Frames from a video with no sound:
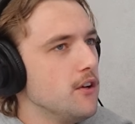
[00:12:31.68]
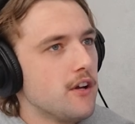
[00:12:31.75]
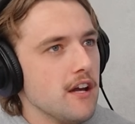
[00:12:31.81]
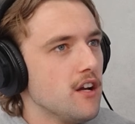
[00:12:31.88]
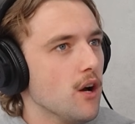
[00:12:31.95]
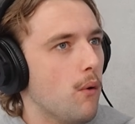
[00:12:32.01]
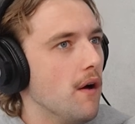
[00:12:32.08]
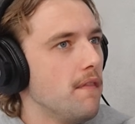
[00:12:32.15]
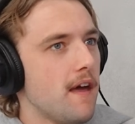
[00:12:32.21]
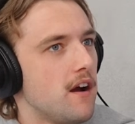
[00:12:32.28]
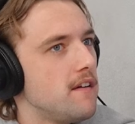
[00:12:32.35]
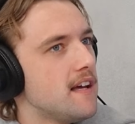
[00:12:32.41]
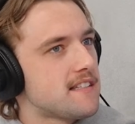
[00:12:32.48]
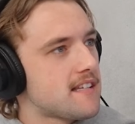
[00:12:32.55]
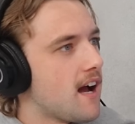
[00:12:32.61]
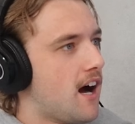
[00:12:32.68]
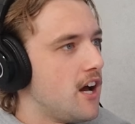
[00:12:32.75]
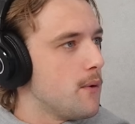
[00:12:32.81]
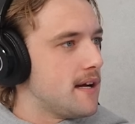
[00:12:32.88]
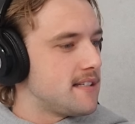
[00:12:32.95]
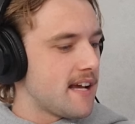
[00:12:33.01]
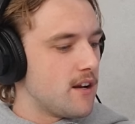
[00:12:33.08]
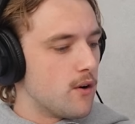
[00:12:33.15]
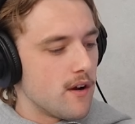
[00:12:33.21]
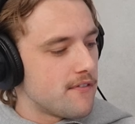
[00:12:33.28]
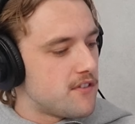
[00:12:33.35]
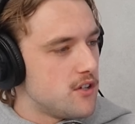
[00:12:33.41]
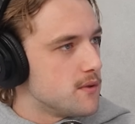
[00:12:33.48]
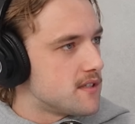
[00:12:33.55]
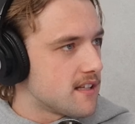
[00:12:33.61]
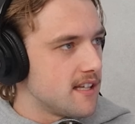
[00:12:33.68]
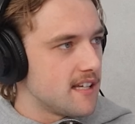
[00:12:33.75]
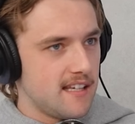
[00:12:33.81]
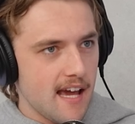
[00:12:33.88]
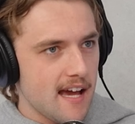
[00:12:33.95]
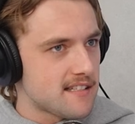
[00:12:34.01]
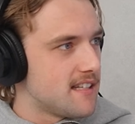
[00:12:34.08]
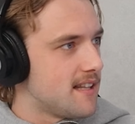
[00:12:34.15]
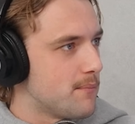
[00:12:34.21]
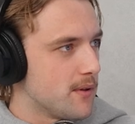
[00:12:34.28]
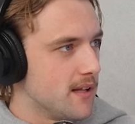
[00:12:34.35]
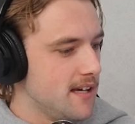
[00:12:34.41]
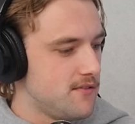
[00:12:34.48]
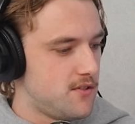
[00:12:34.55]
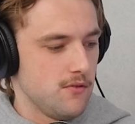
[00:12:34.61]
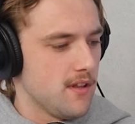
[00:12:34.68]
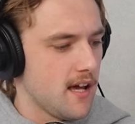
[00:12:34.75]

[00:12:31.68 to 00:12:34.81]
You can go on there and they say, are you 18? All you have to do is click yes and it believes you.